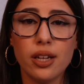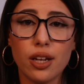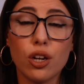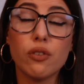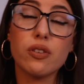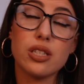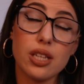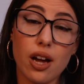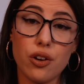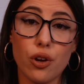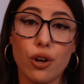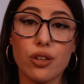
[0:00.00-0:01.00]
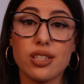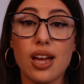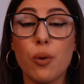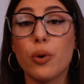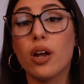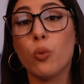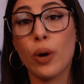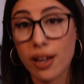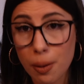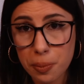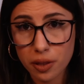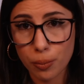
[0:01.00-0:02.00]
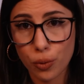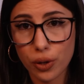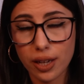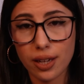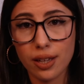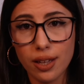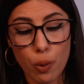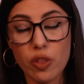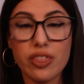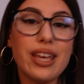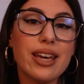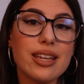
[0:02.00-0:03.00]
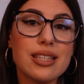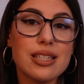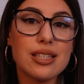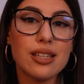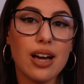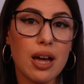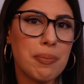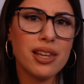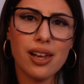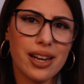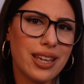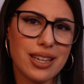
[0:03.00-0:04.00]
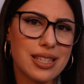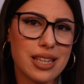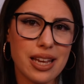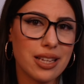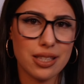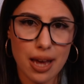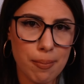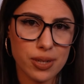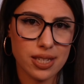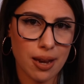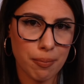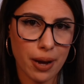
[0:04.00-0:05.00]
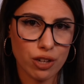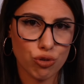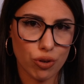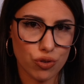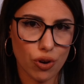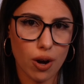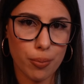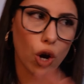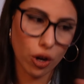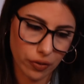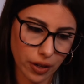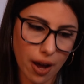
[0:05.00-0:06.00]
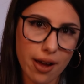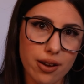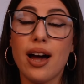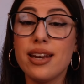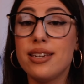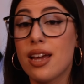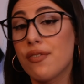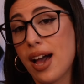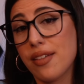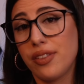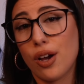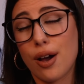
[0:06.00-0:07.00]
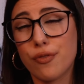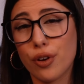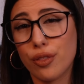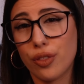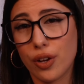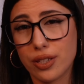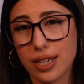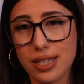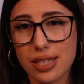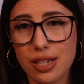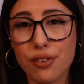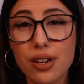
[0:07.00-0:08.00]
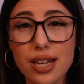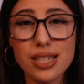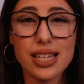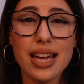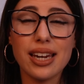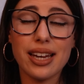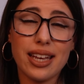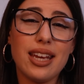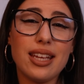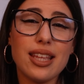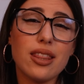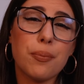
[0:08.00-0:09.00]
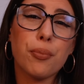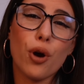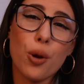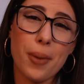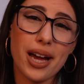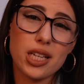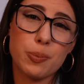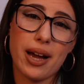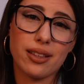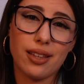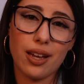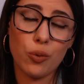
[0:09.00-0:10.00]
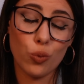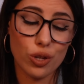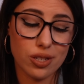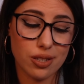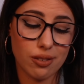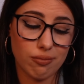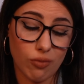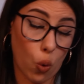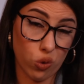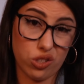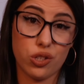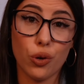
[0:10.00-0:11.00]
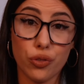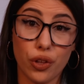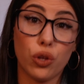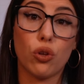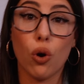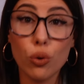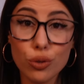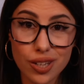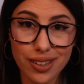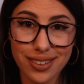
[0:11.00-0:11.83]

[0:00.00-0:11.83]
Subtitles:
And obviously I'd notice that when I'd wake up in the morning. But with this, I'd be lucky to see a 10% battery drop overnight. I never had the iPhone 13 series, and I hear that the Pro Max back then was also the GOAT.